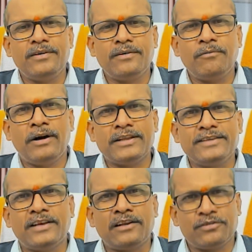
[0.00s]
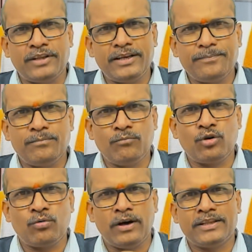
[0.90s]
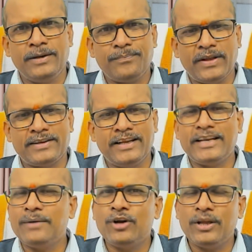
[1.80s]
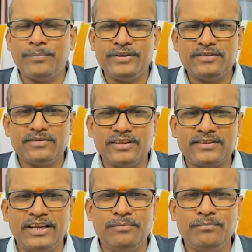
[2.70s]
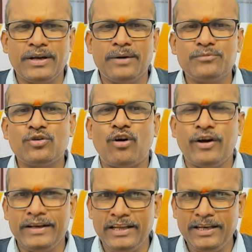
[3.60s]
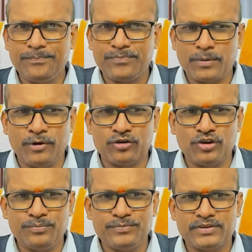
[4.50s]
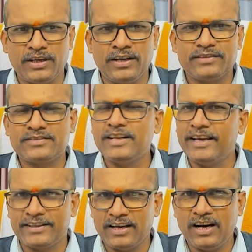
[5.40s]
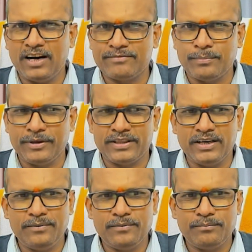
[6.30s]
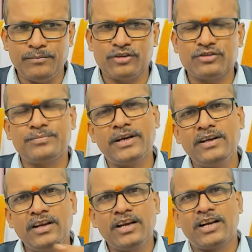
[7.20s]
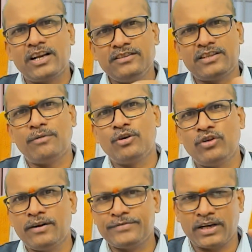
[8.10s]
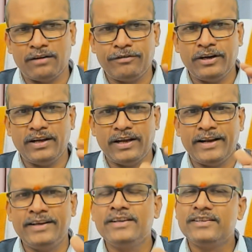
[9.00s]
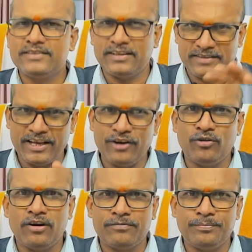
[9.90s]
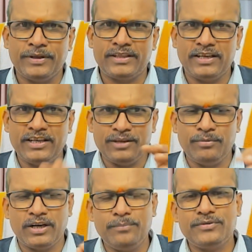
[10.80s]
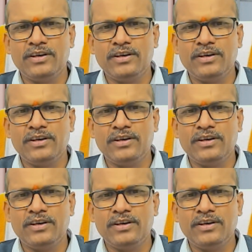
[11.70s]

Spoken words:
Vata is also there, more Vata. At that time, what happens? The skin becomes oily because of Sasnehata of the Pitta, because of the Dravaguna of the Kapha and Sasnehaguna of Pitta, it becomes